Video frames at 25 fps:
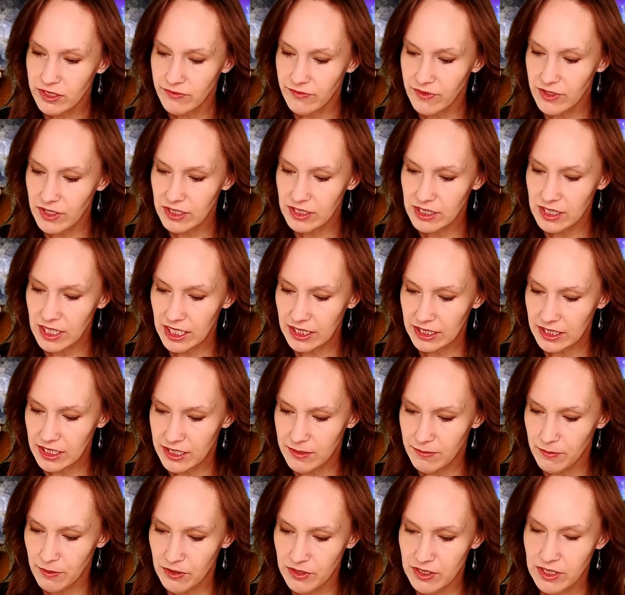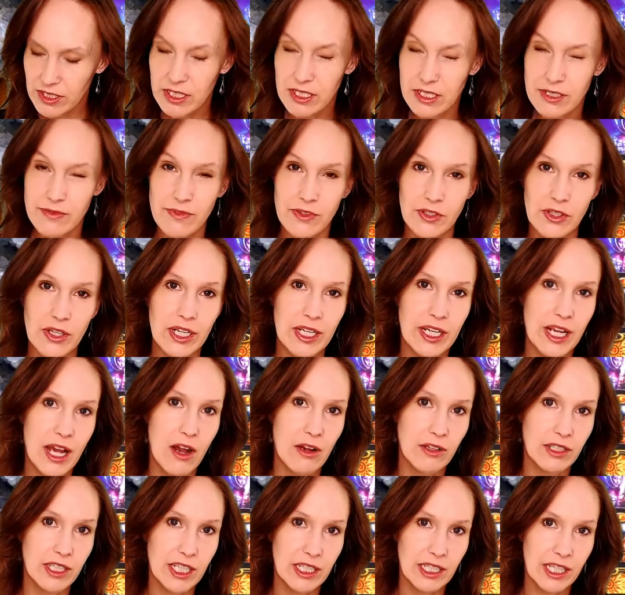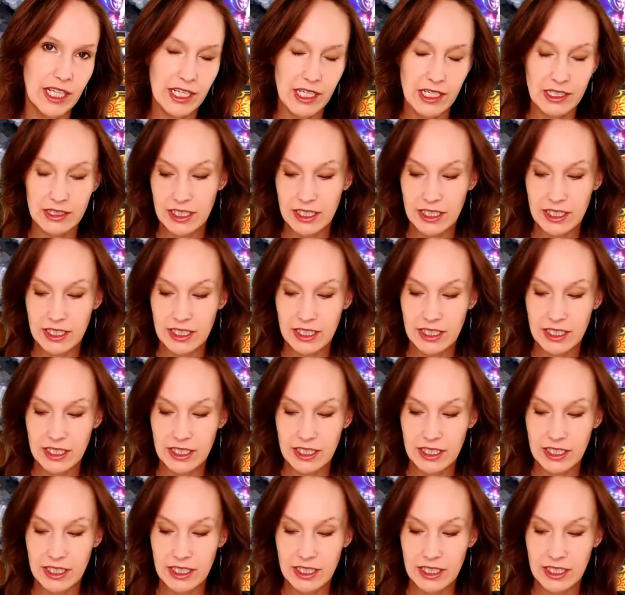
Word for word: feels like this person is very calculating,